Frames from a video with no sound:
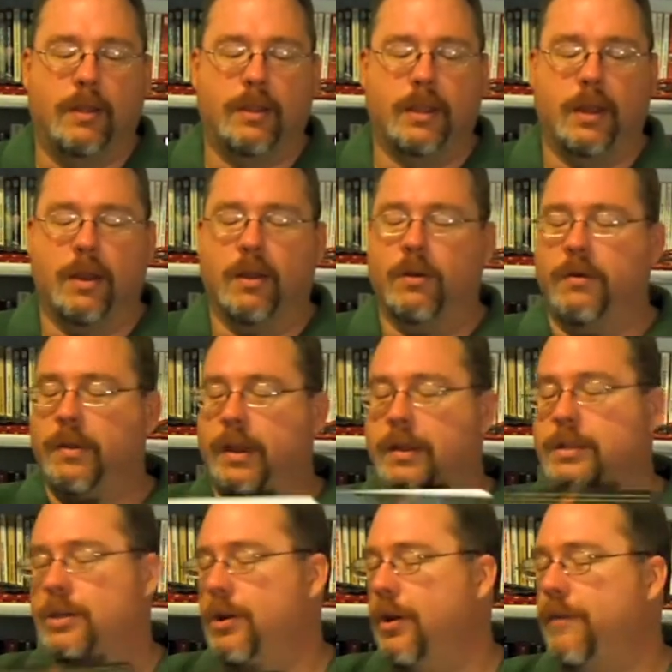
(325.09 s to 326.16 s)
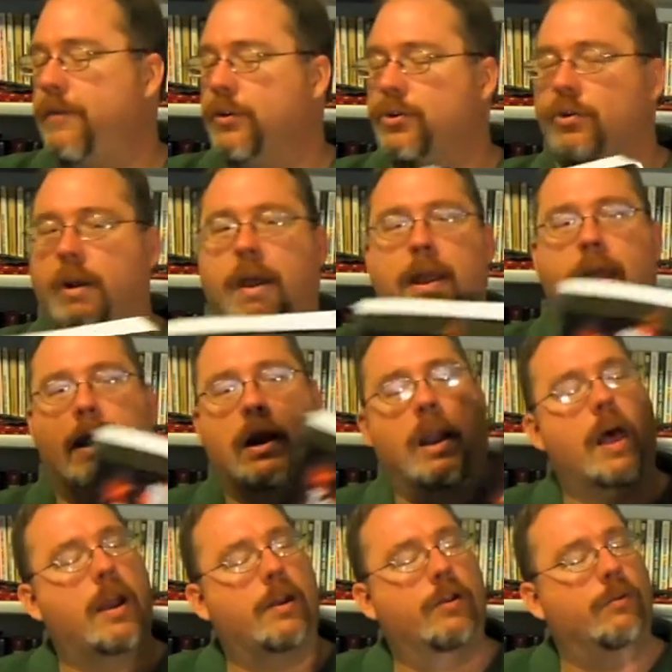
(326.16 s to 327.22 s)
You know, it's good for trying out a
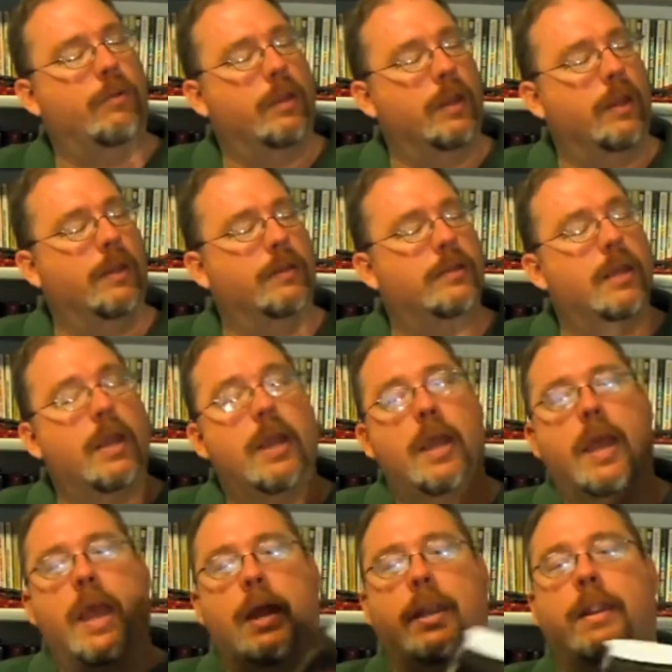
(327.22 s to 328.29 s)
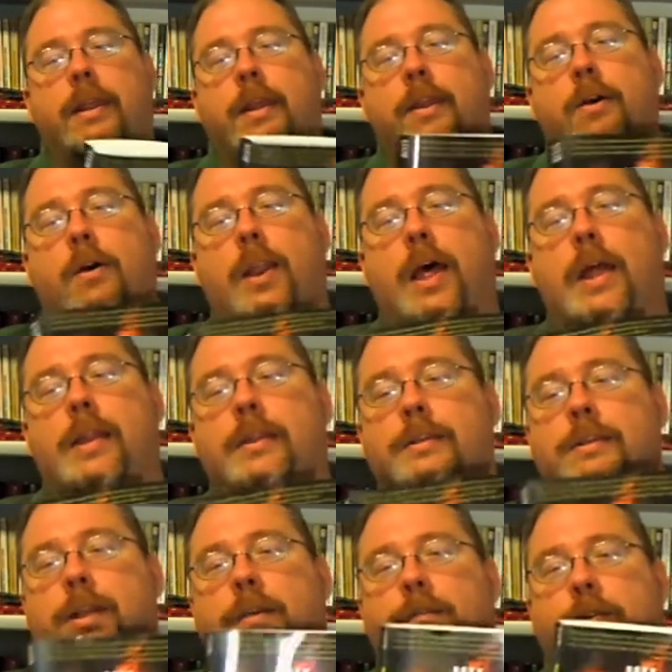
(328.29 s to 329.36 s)
lot of new things. And, you know, a lot of the
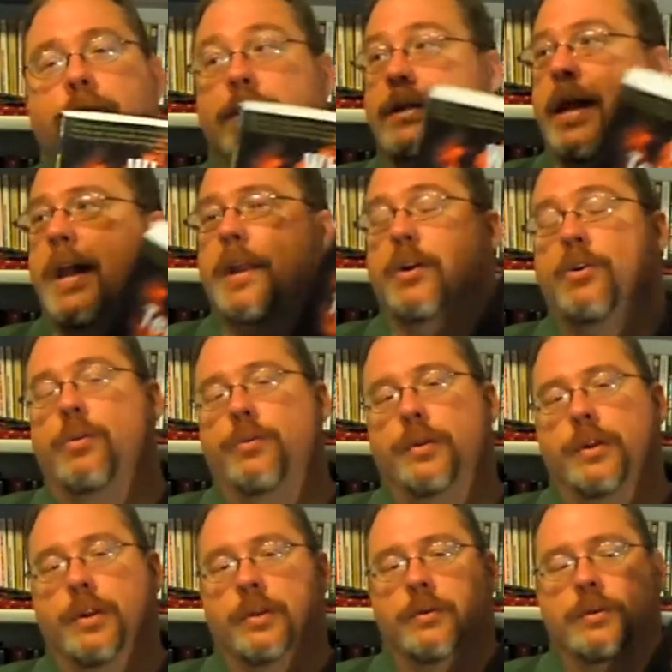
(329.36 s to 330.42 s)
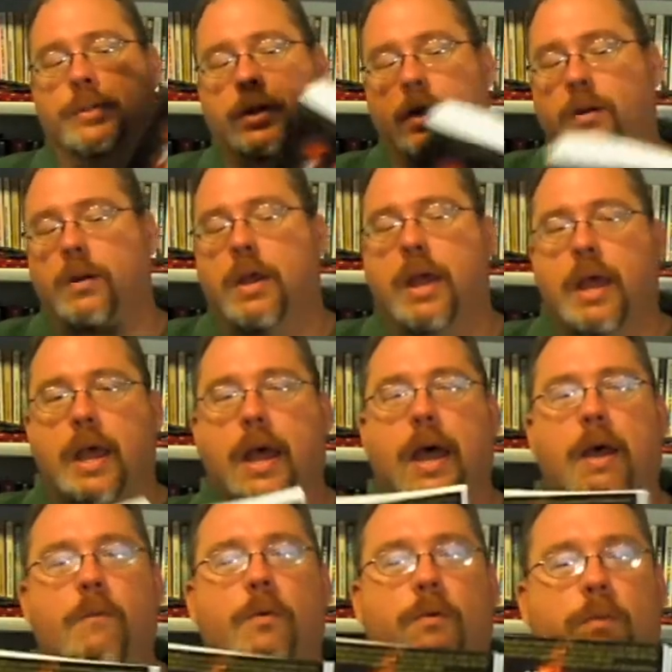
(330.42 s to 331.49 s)
stuff is just kind of cool to do. So
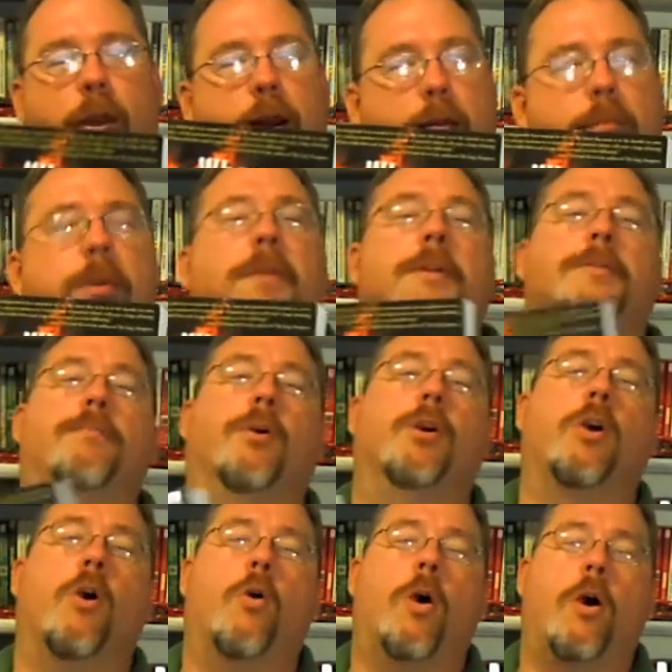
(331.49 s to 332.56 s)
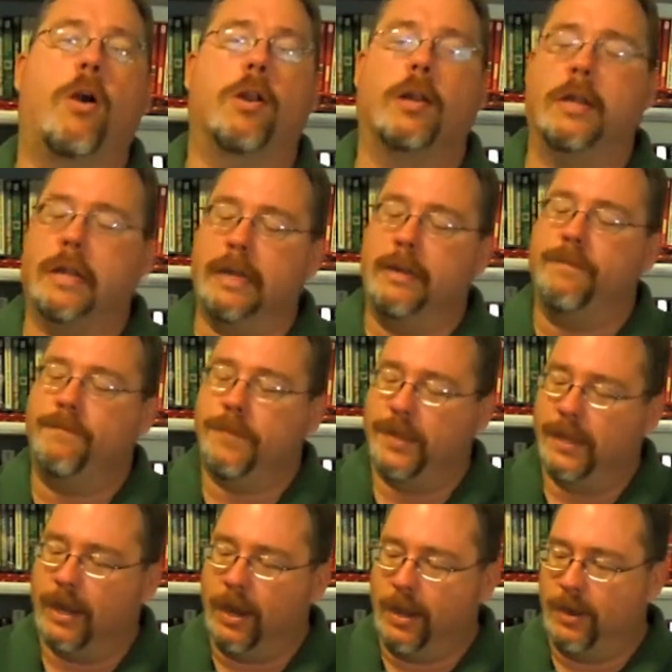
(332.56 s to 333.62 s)
I would recommend this book wholeheartedly,
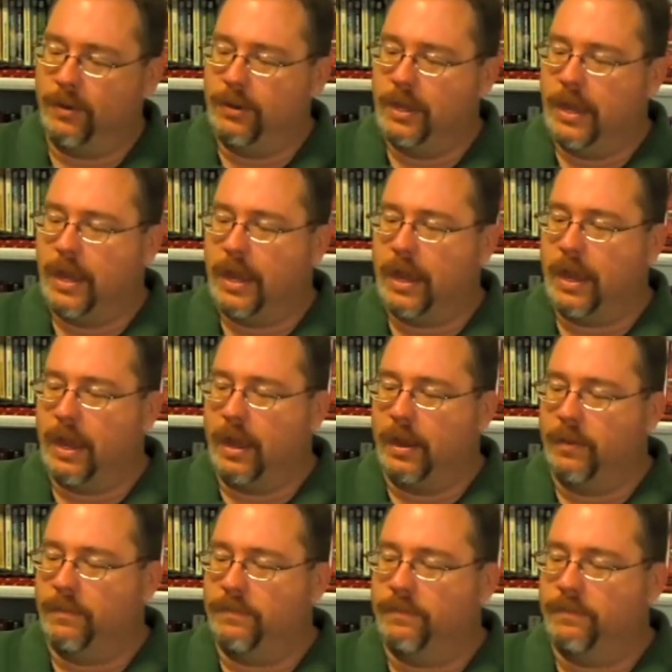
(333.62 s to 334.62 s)
you know. Uh,